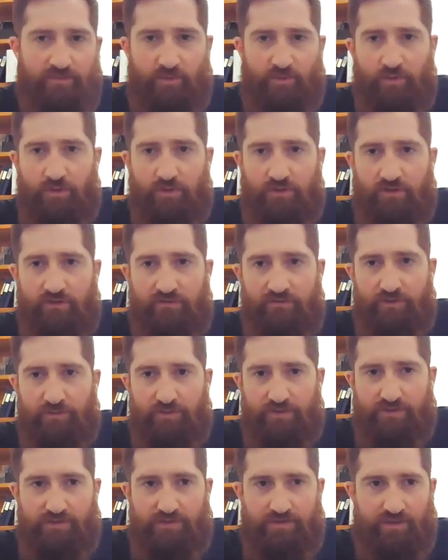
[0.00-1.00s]
protocol
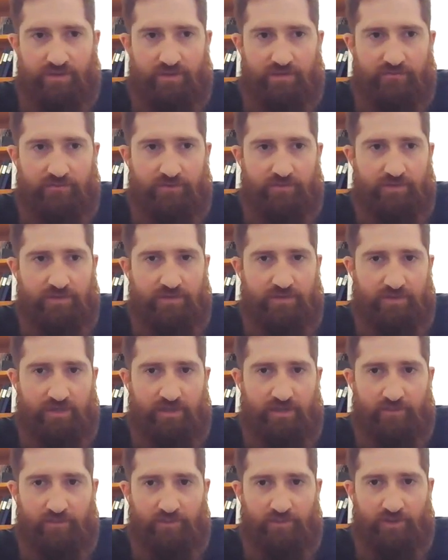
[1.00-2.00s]
focuses on. It focuses
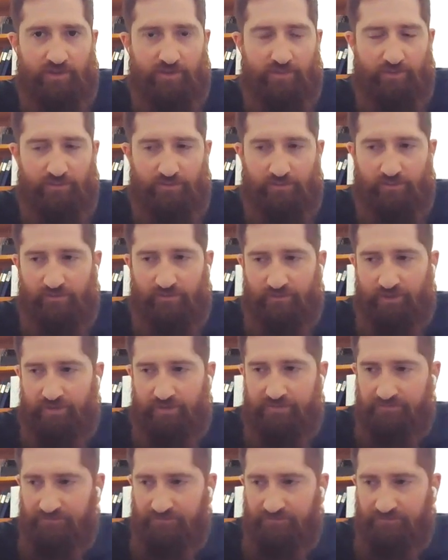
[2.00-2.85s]
on Borrelia burgdorferi.